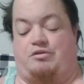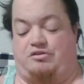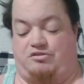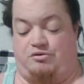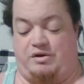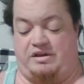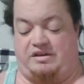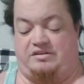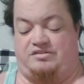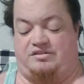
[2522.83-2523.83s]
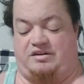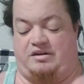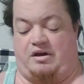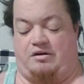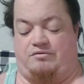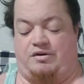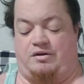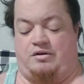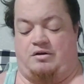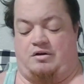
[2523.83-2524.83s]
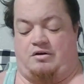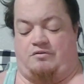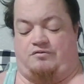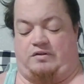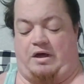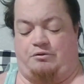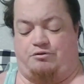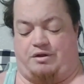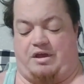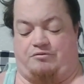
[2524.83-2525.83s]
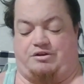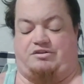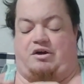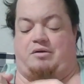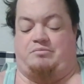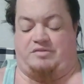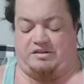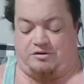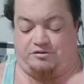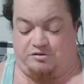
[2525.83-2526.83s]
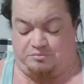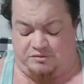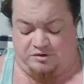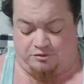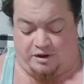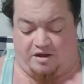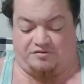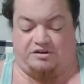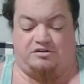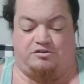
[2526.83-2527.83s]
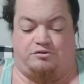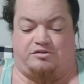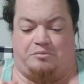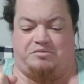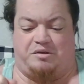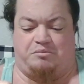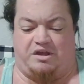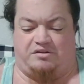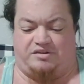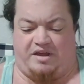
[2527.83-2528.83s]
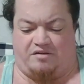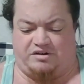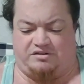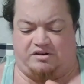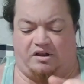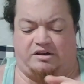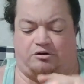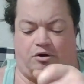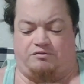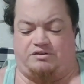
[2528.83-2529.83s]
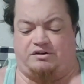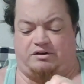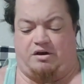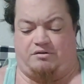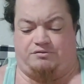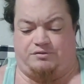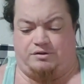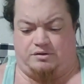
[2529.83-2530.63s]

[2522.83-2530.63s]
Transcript: how to do it instead of floundering every time that there's you're having to do something because they haven't done it often enough.